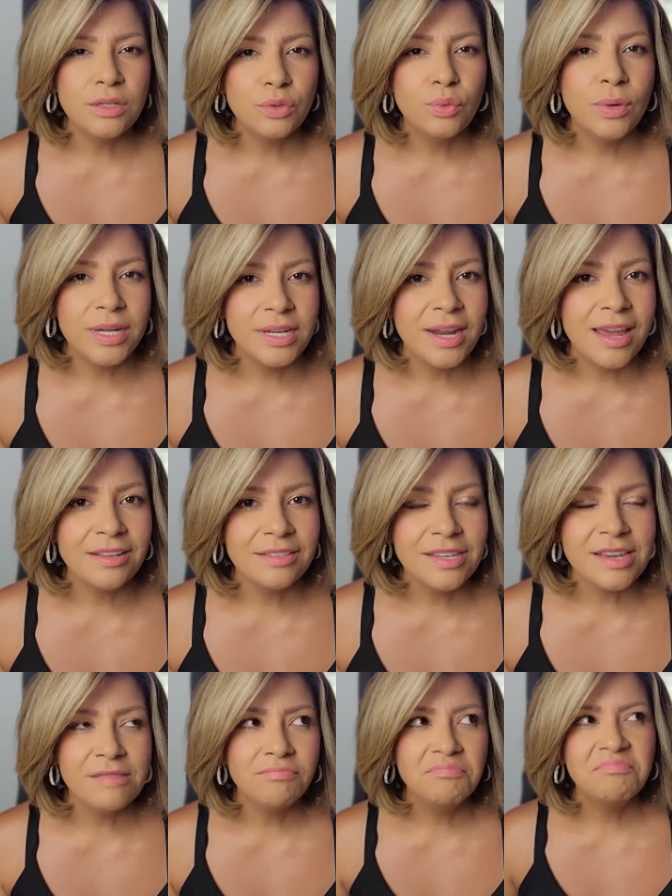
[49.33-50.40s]

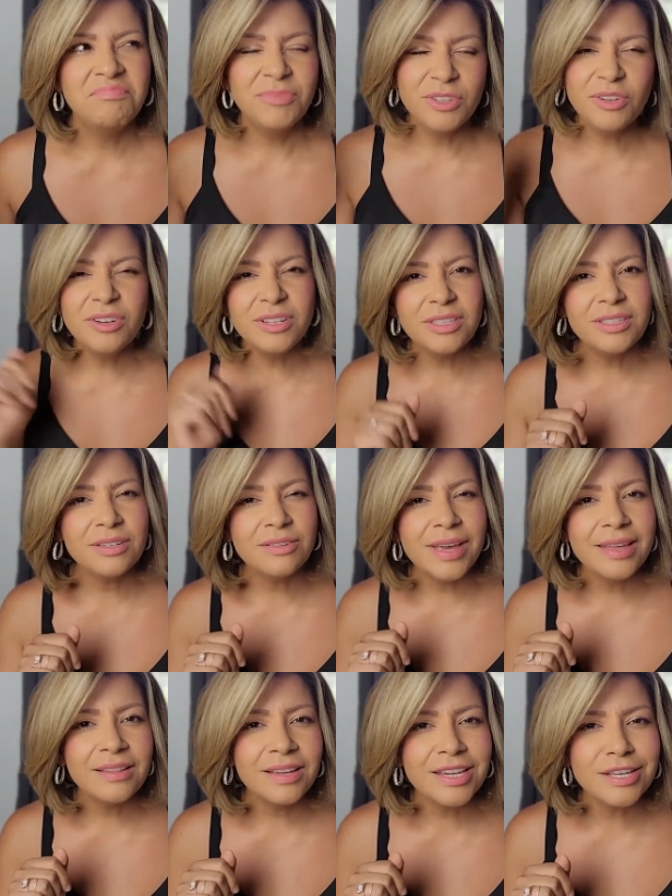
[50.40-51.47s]
2019. You could still
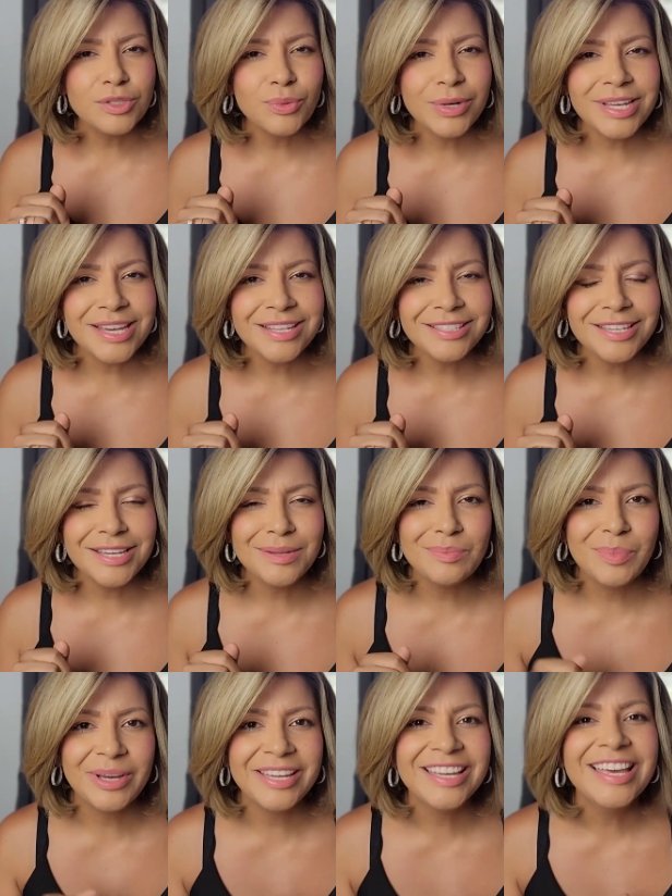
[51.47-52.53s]
get lucky in 2018,
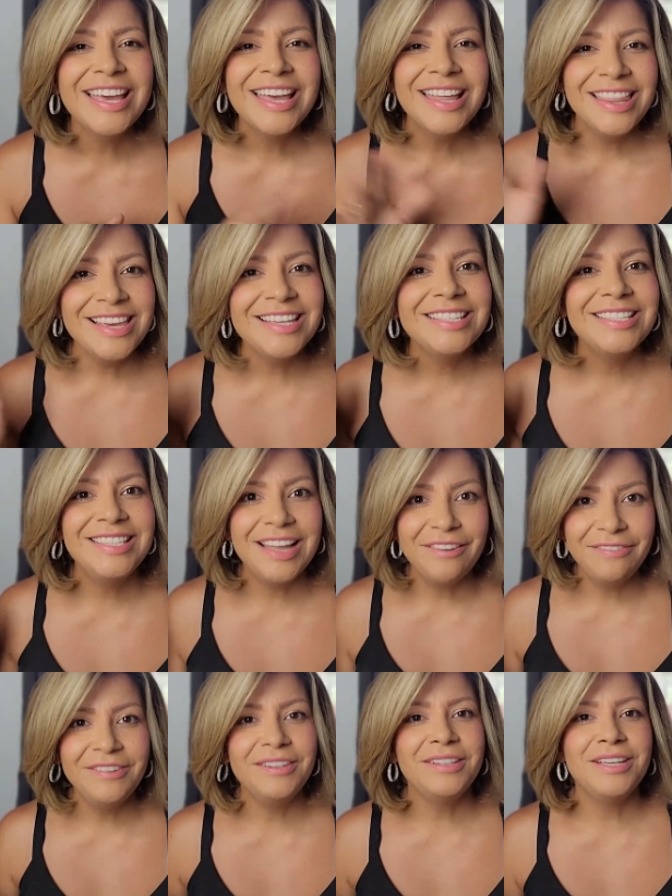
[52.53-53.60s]
but things
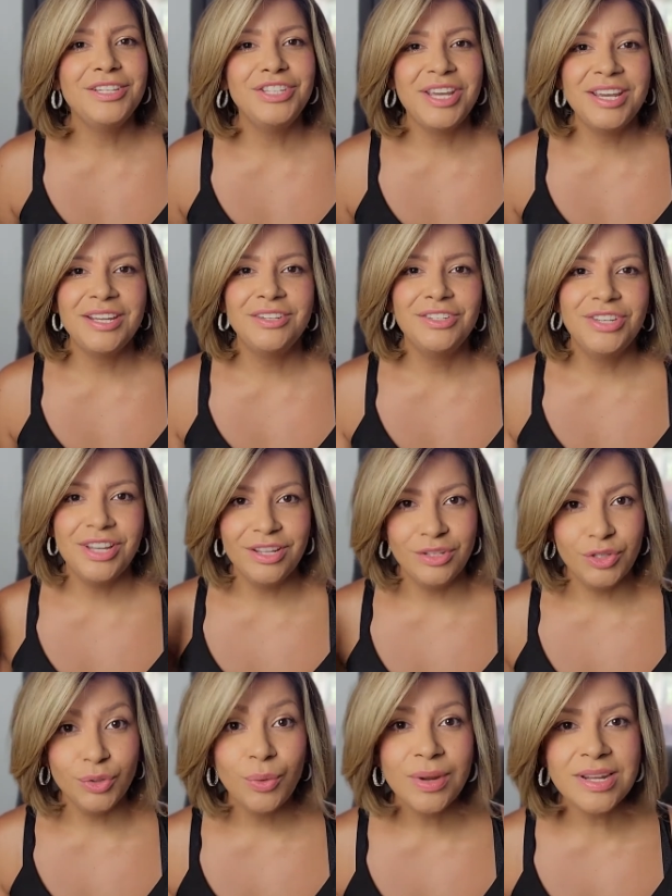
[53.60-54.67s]
definitely changed in
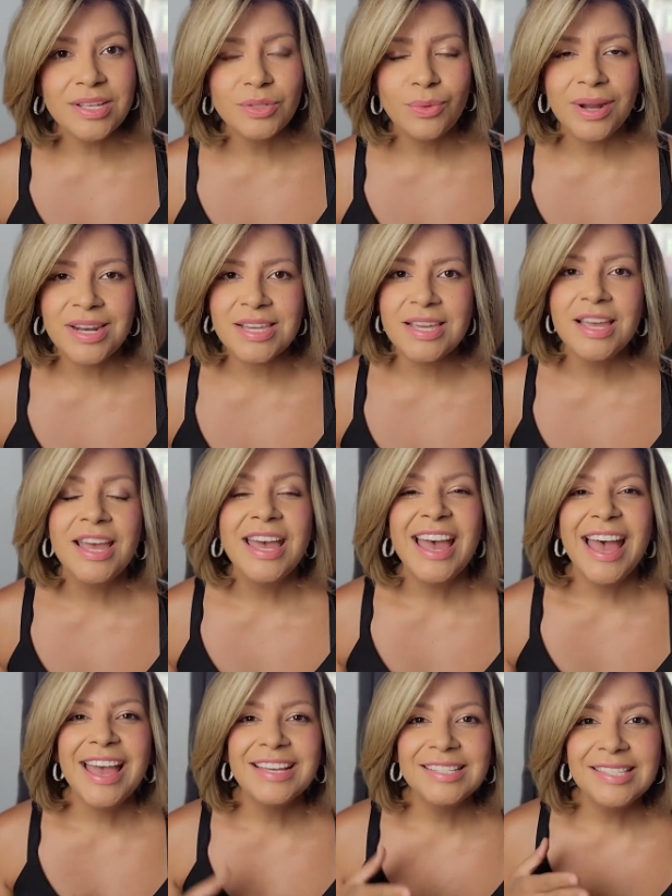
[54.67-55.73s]
2020,
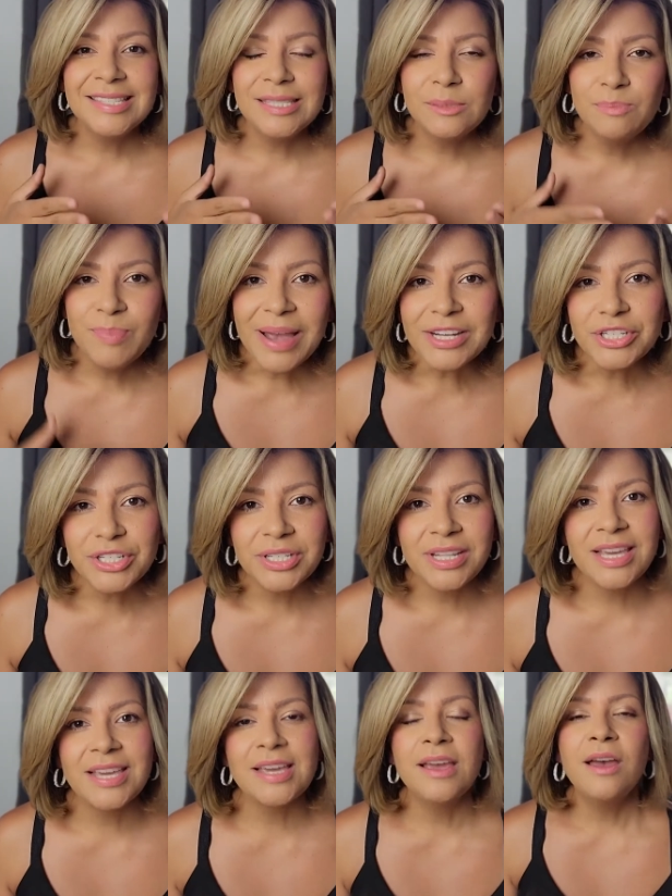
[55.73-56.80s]

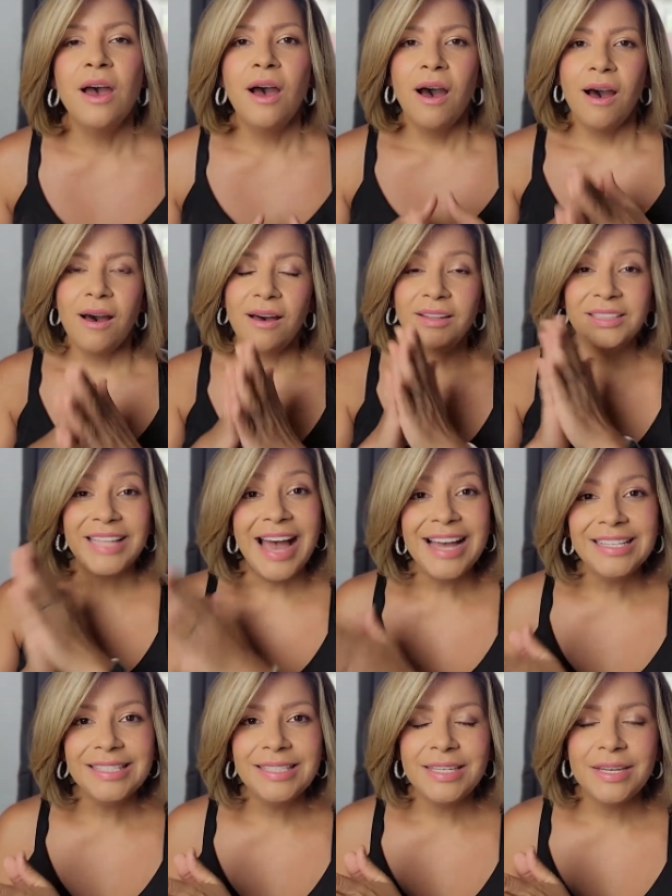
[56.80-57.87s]
especially
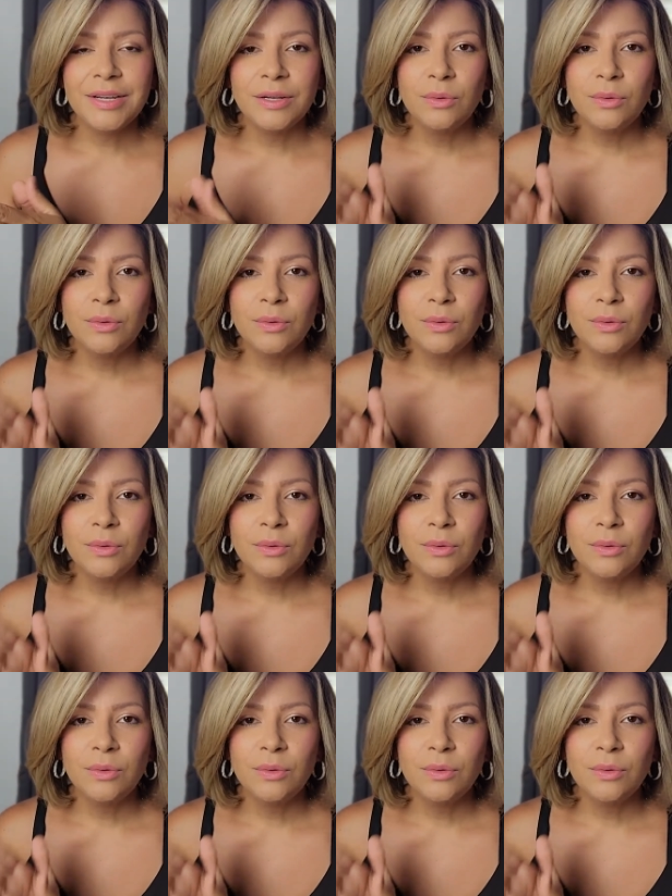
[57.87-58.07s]
last year